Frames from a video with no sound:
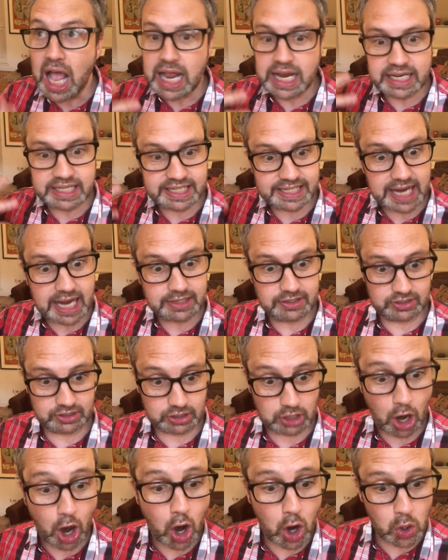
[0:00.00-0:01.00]
sheds
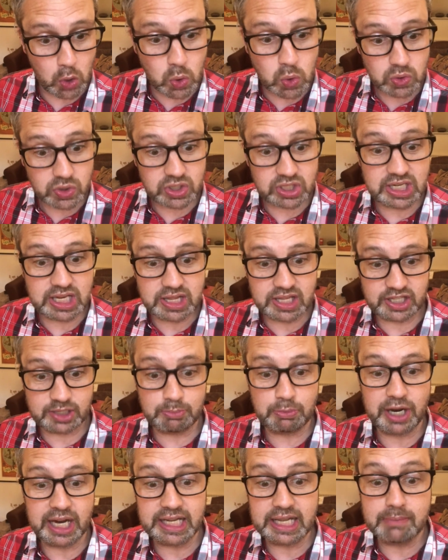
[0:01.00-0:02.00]
coats in the
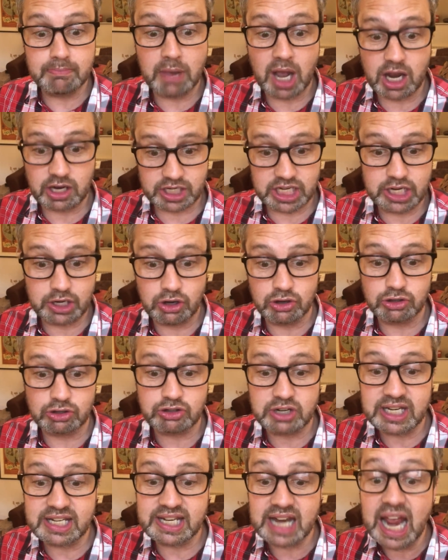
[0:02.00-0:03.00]
spring in marshy
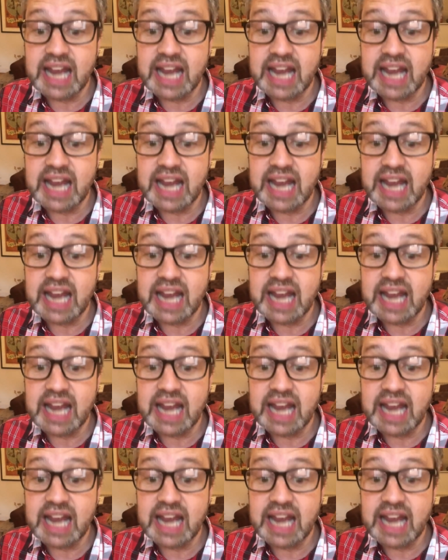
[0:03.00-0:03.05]
countries,